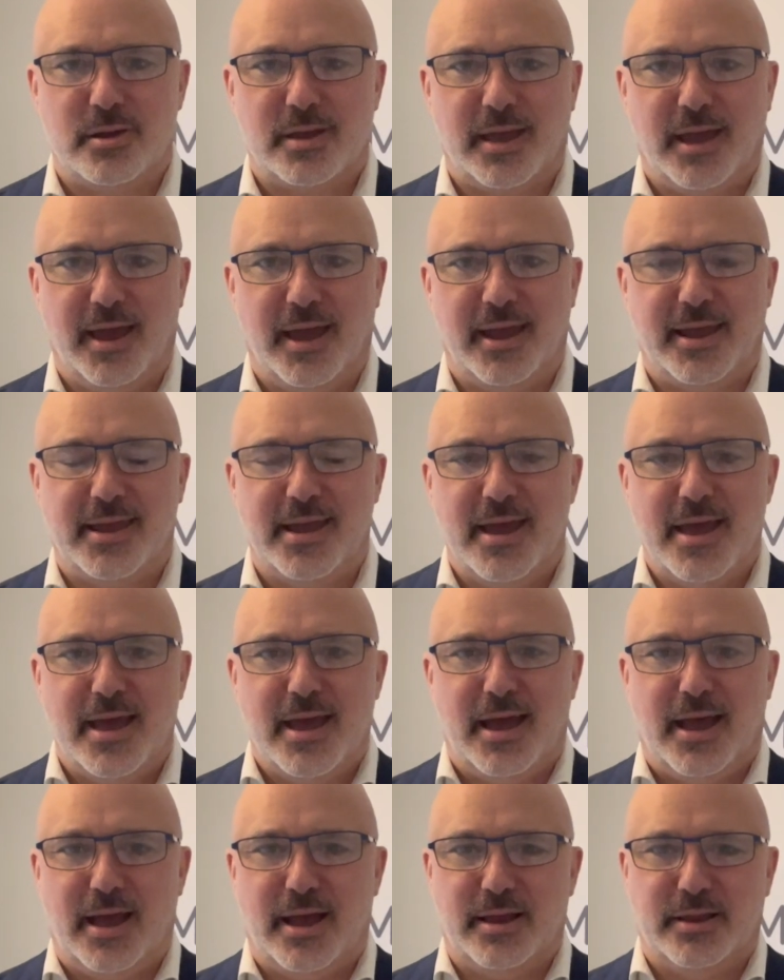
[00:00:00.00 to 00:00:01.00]
UK,
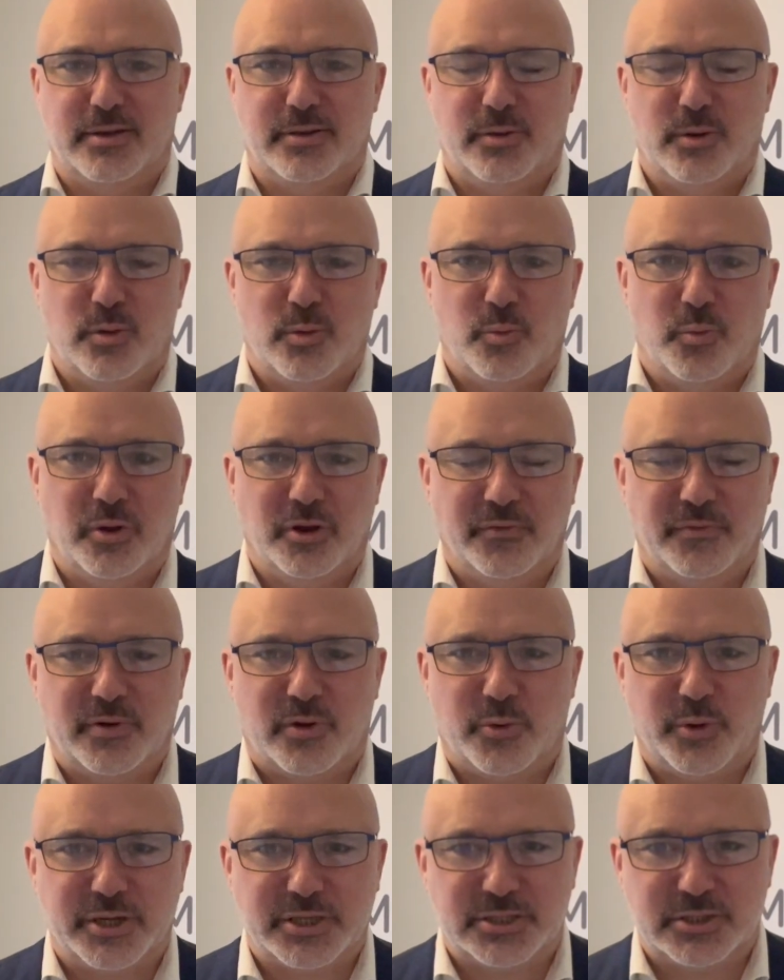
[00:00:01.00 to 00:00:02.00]
and one of the
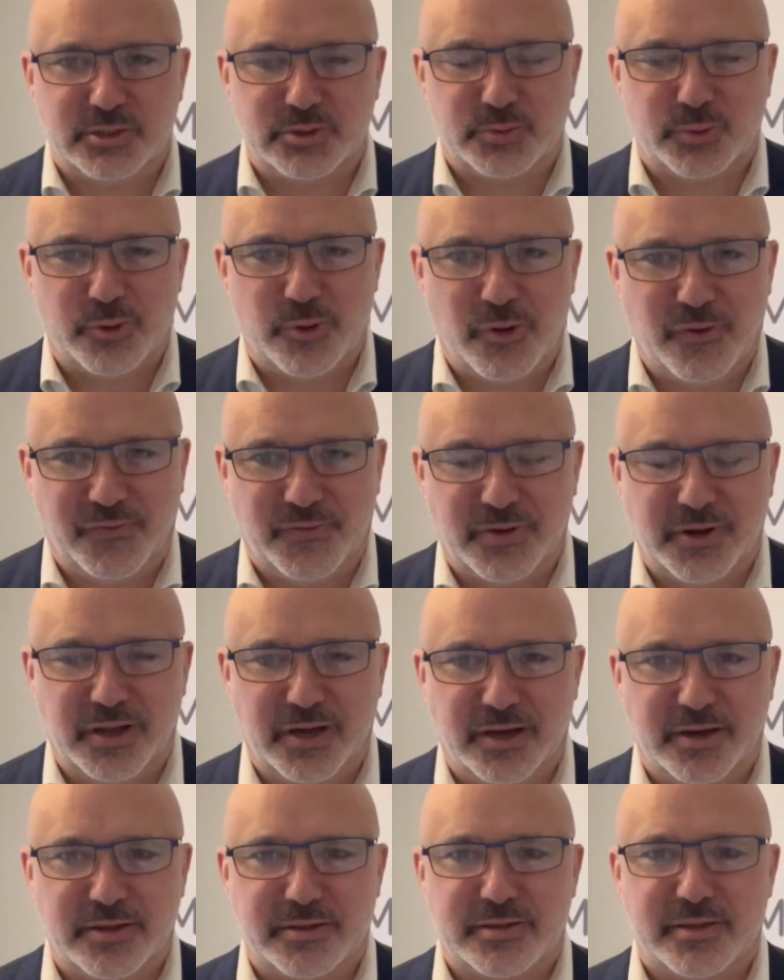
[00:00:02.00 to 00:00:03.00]
questions we're often
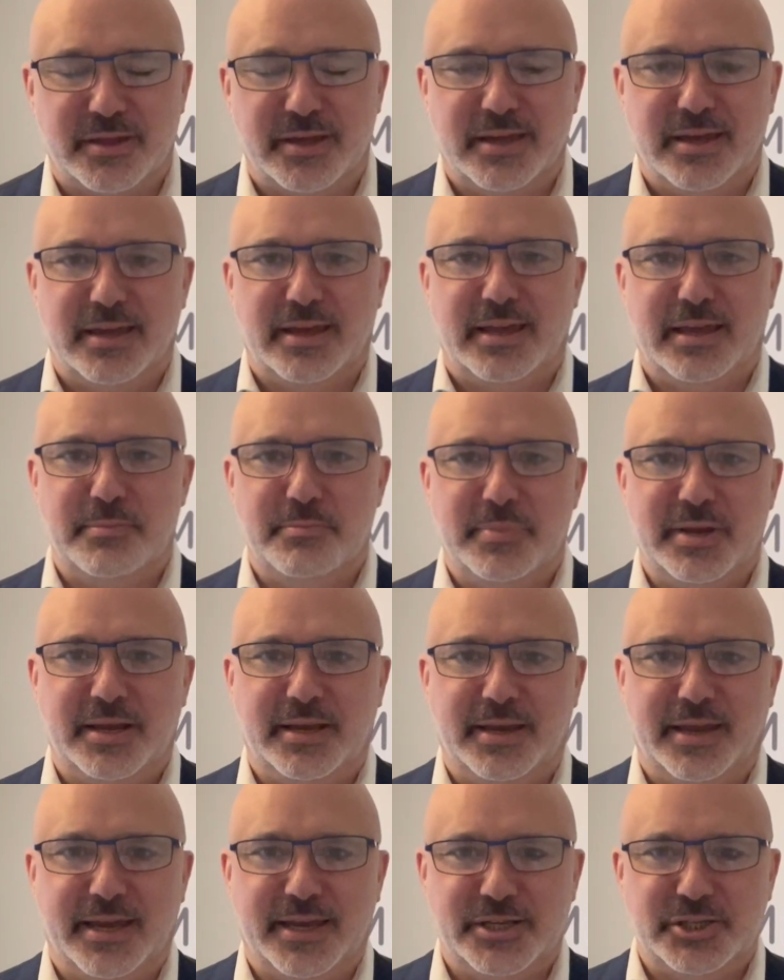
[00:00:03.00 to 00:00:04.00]
asked in
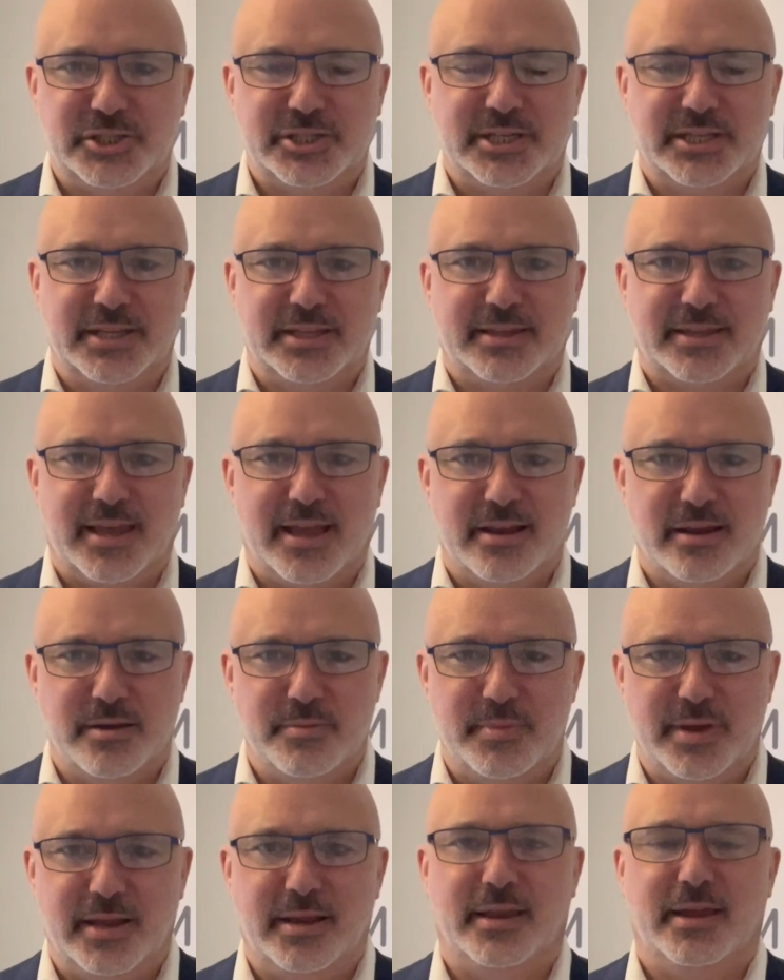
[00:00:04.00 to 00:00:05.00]
mediation is, can I
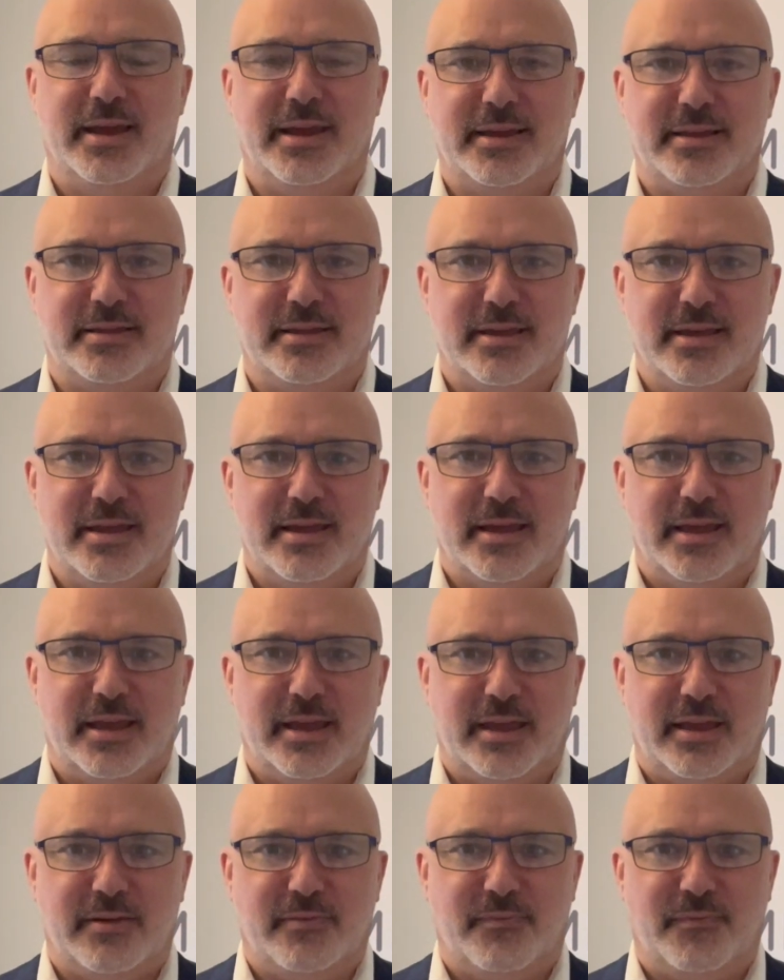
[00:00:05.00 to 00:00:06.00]
mediate
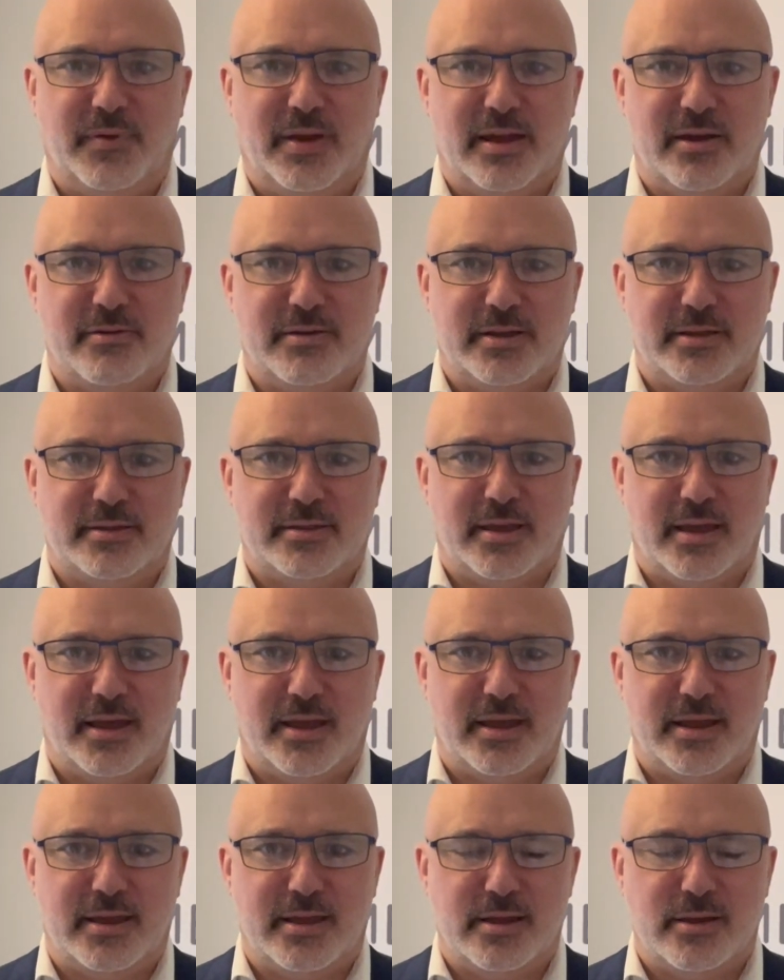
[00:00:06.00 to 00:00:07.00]
if there is
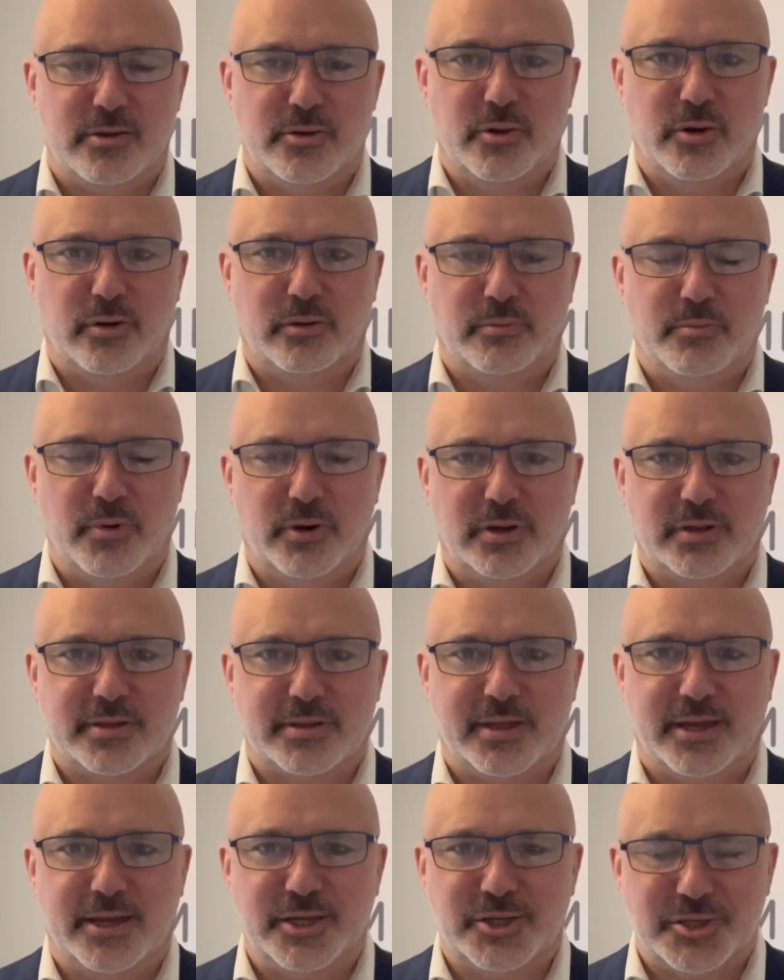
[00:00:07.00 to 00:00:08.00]
a
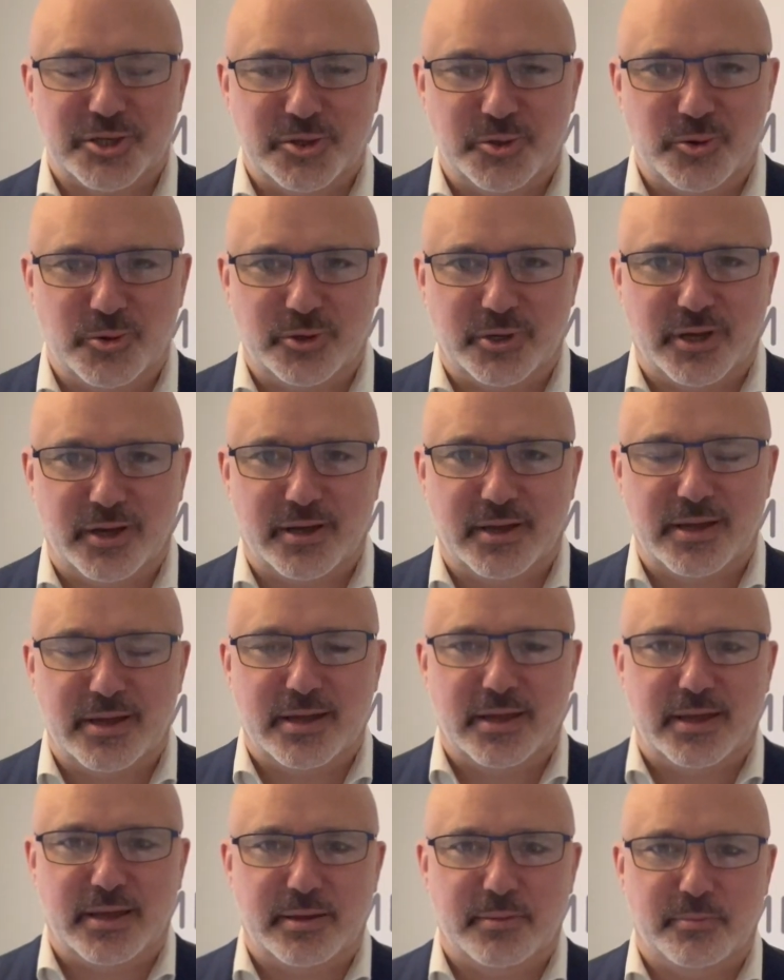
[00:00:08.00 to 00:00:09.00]
non-molestation order
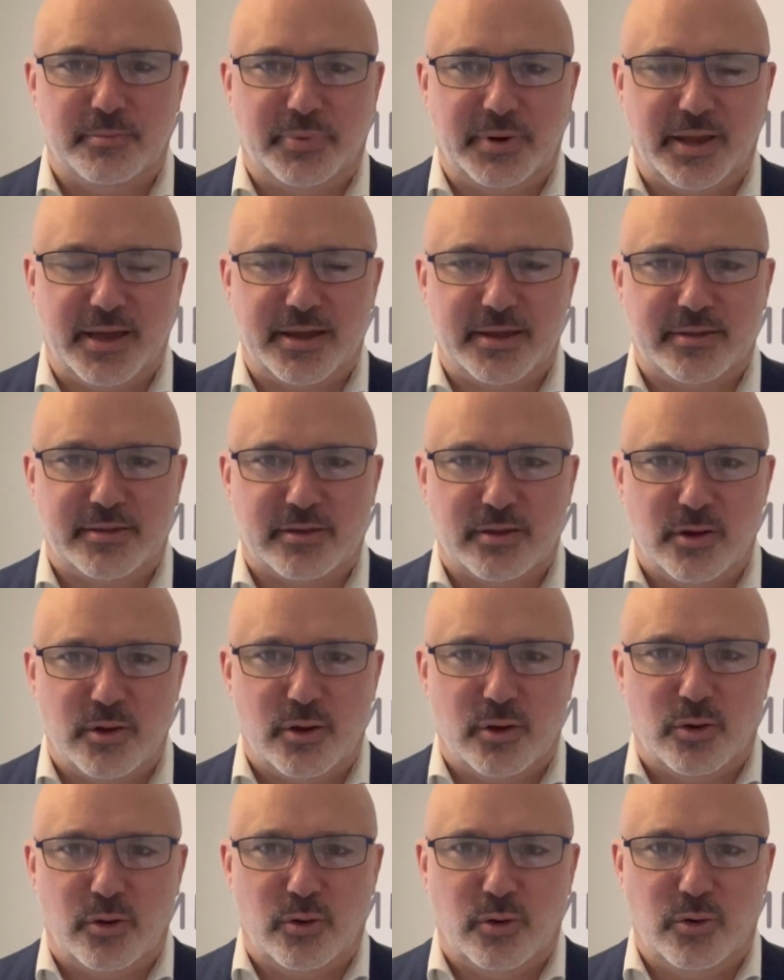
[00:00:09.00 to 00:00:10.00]
in place
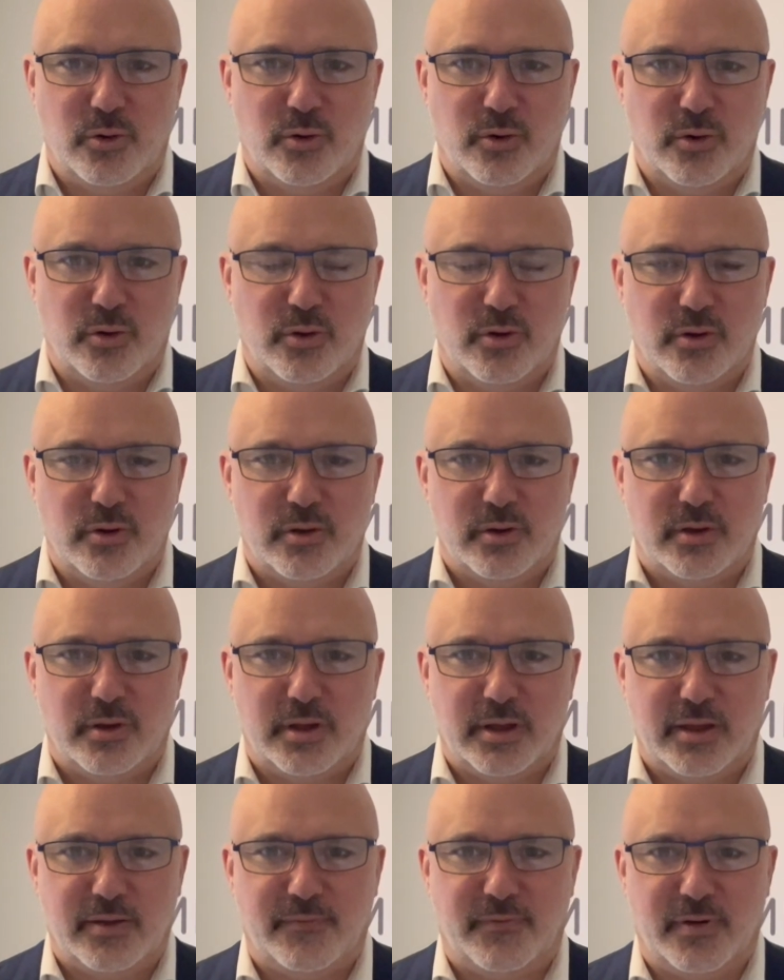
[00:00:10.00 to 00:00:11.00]
or
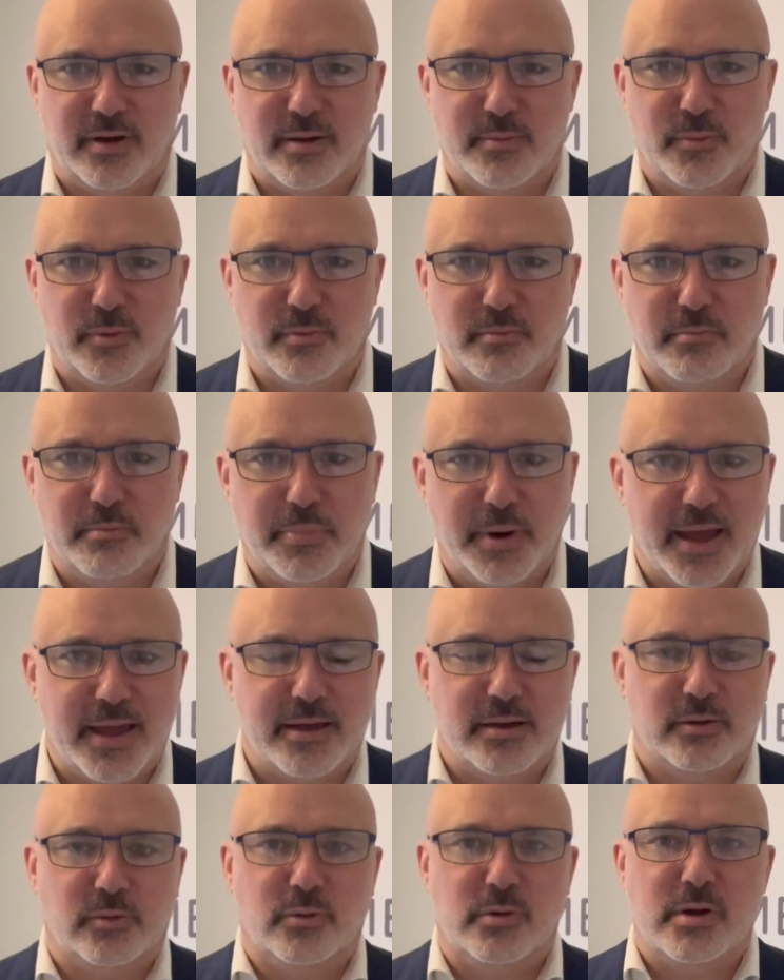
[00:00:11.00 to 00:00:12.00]
if I'm on
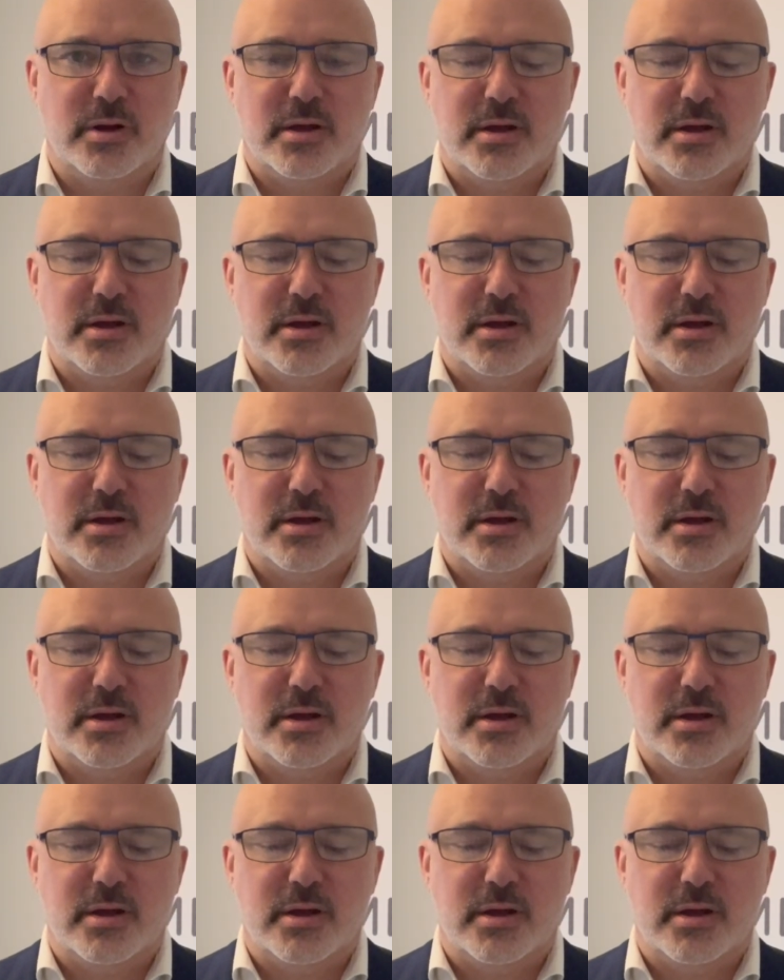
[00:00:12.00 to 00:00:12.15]
bail?